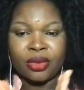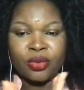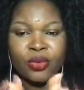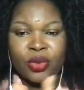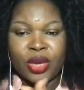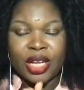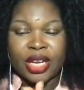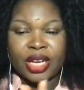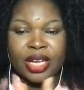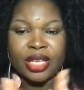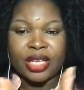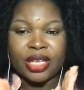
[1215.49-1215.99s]

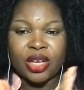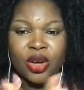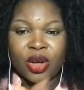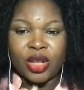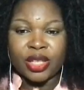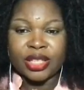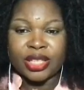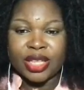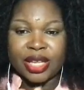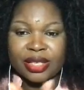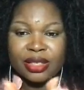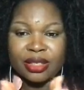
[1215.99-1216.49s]
We need
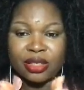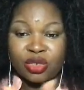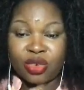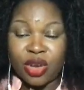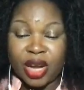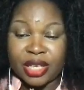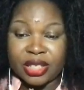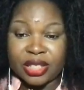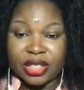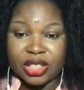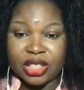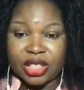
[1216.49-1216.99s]
content
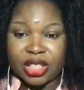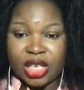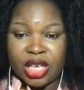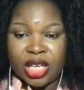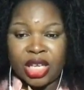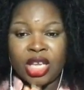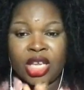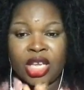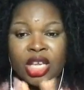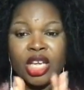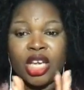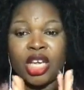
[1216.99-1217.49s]
strategy
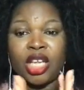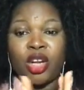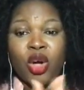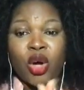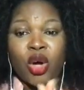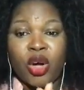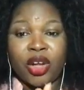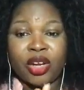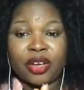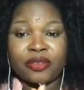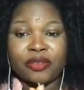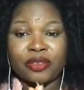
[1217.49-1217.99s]
in
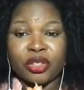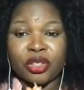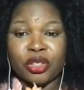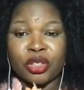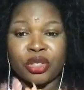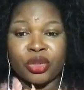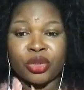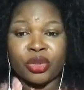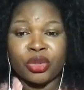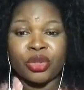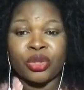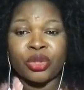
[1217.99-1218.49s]
order for
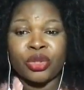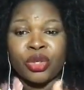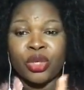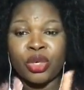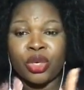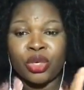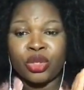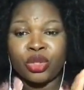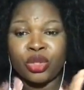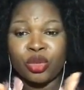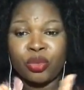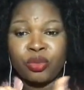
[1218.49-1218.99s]
you
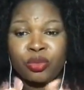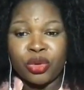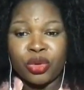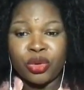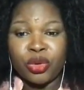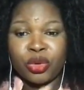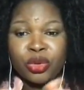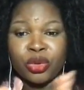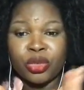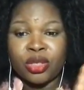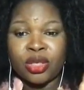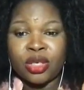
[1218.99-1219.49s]
to
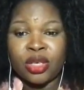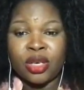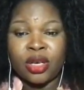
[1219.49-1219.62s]
build